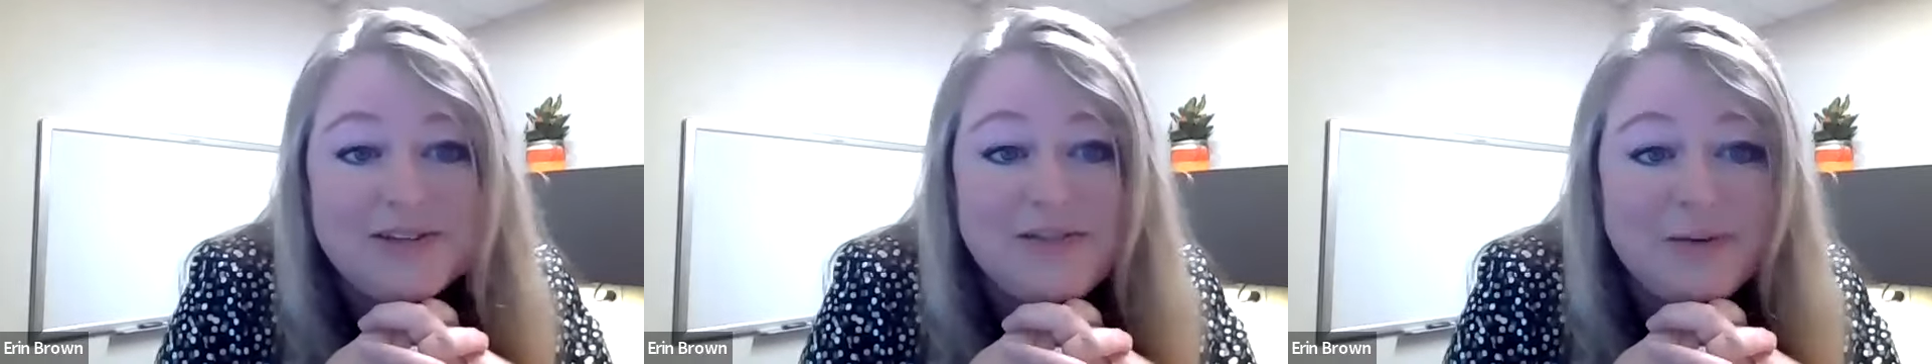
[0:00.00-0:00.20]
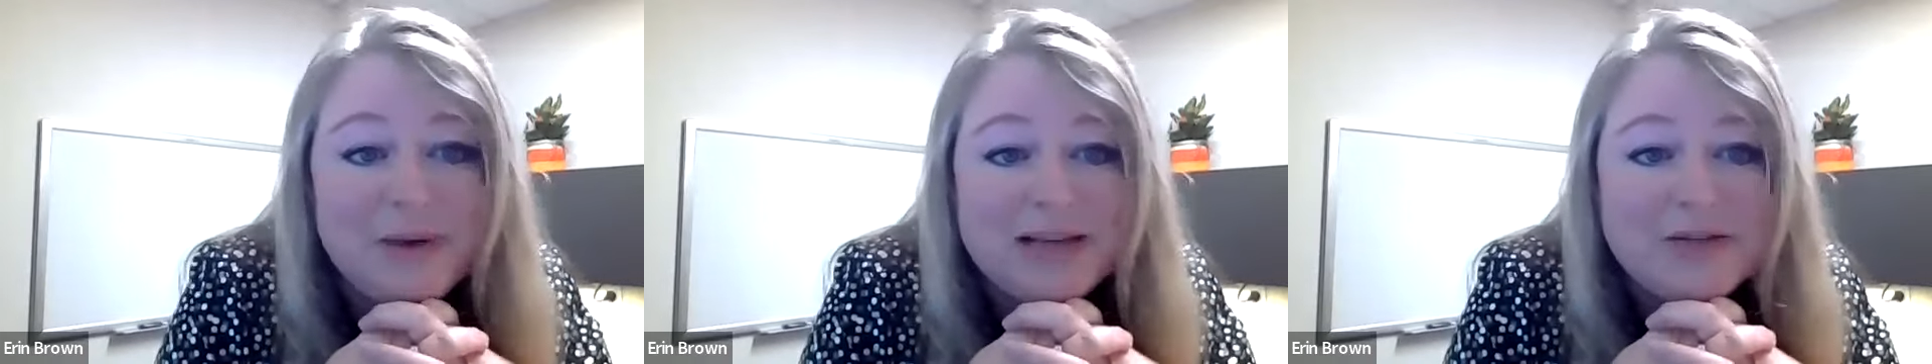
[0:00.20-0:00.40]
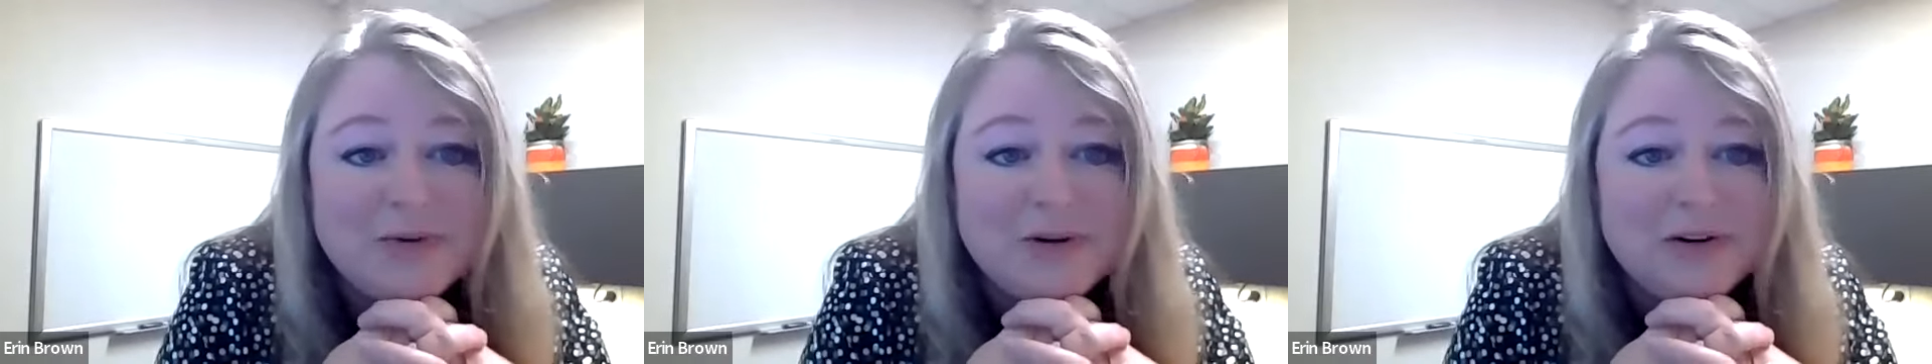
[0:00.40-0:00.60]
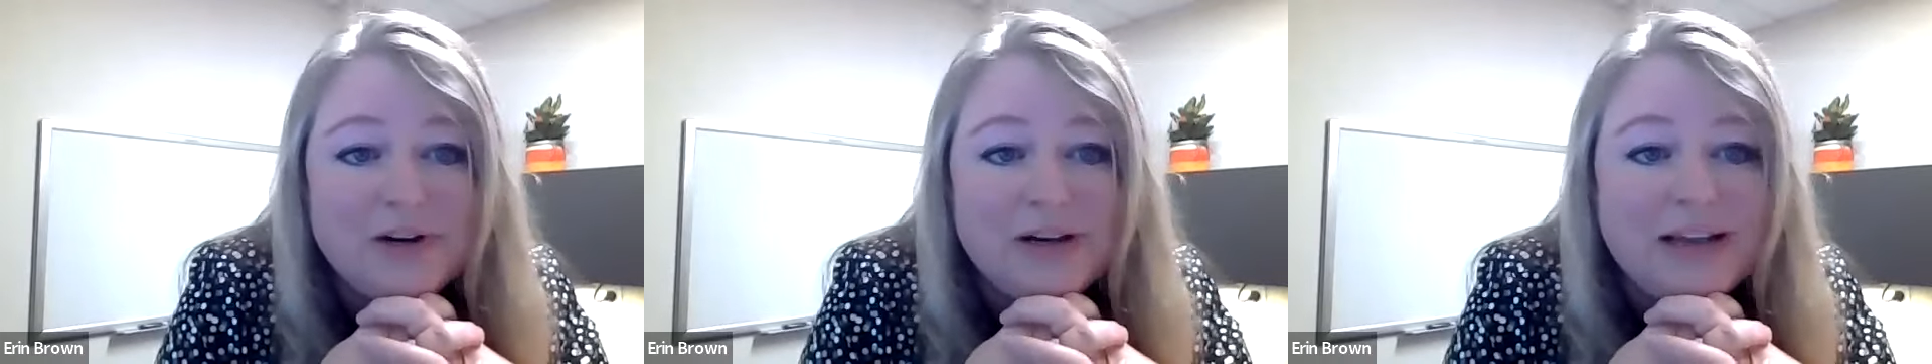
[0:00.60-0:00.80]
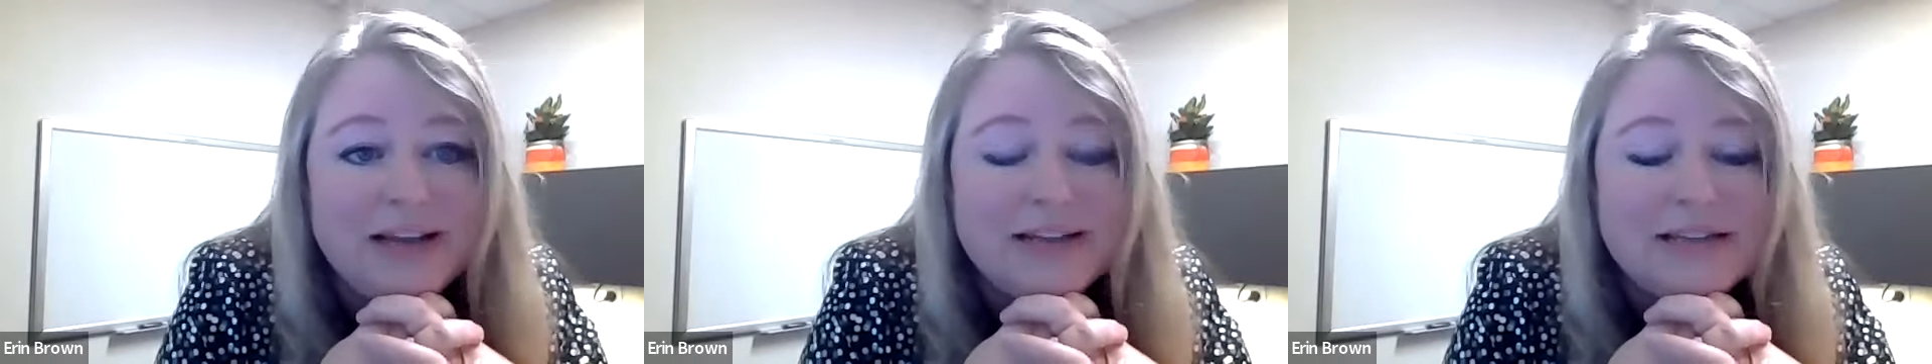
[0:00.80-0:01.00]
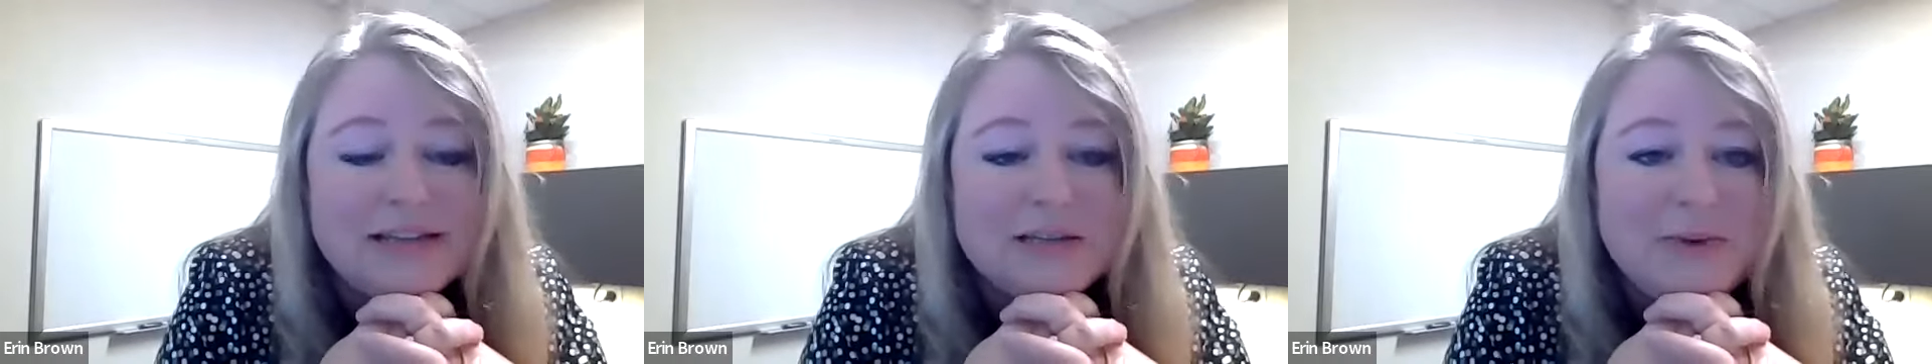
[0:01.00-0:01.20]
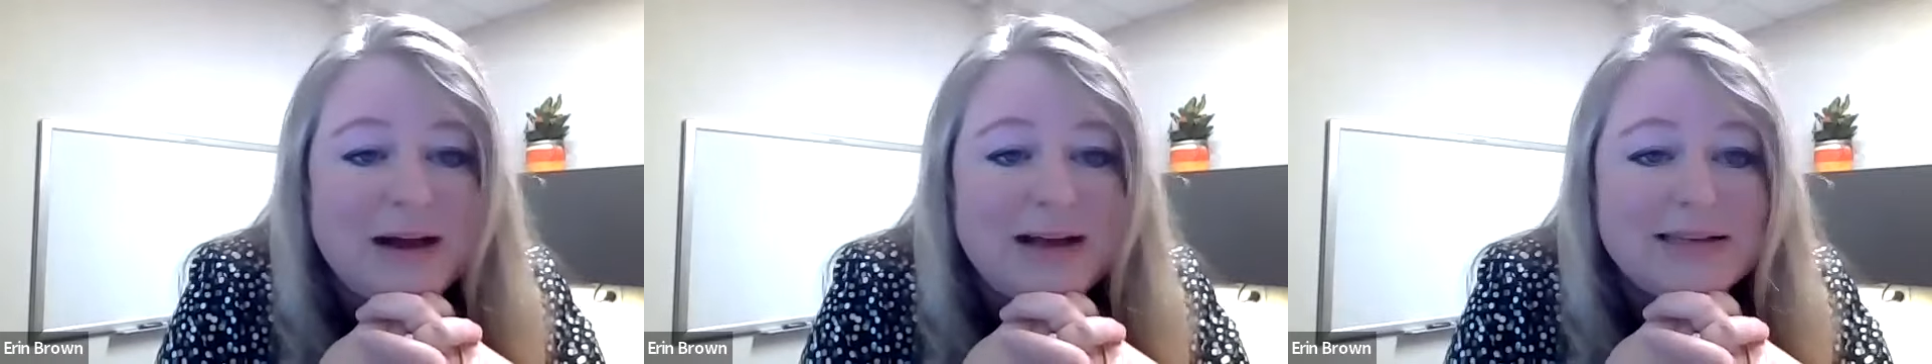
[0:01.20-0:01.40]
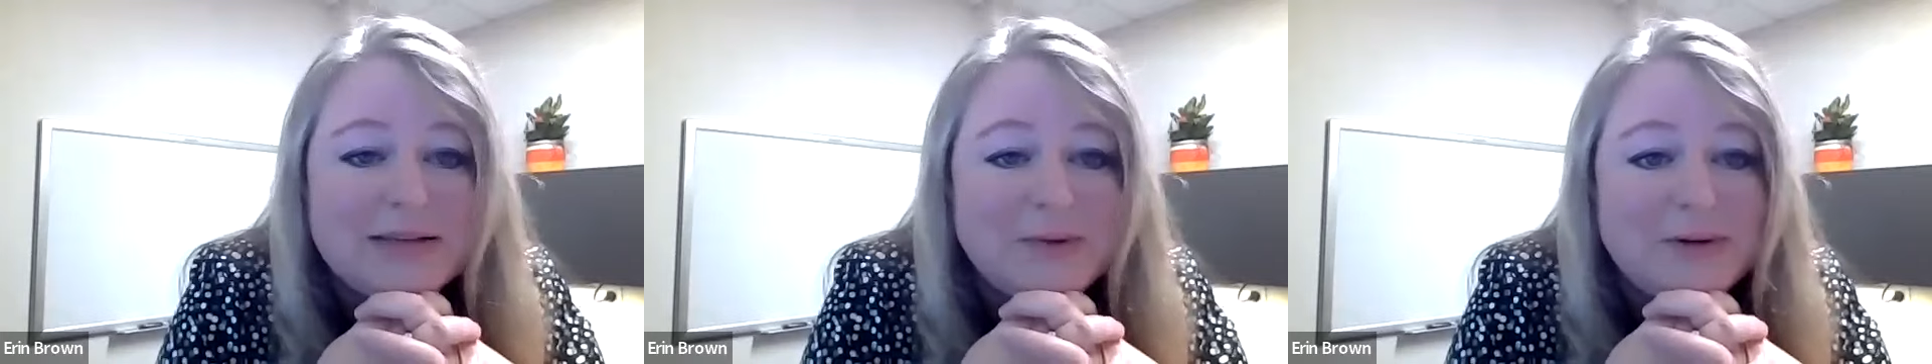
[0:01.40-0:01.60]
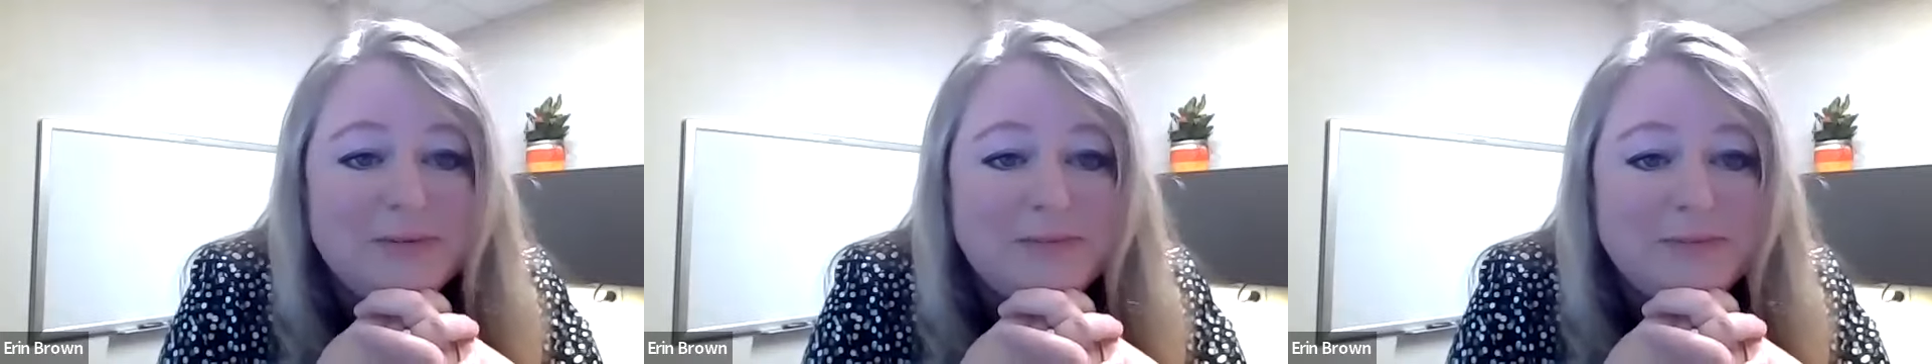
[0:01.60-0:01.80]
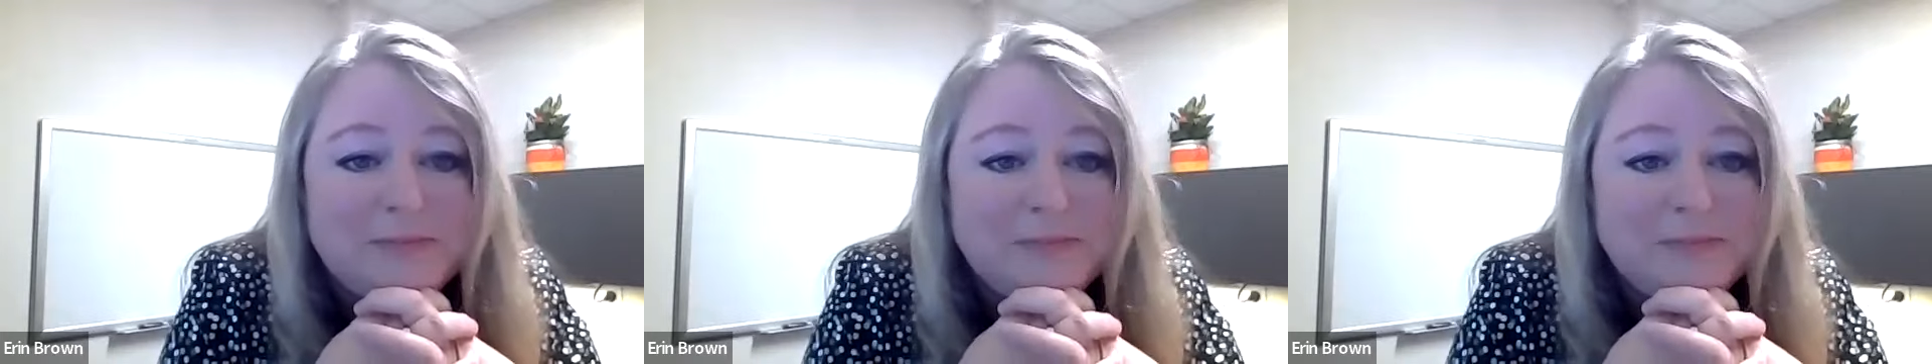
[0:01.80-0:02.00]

of the best work for kids as possible.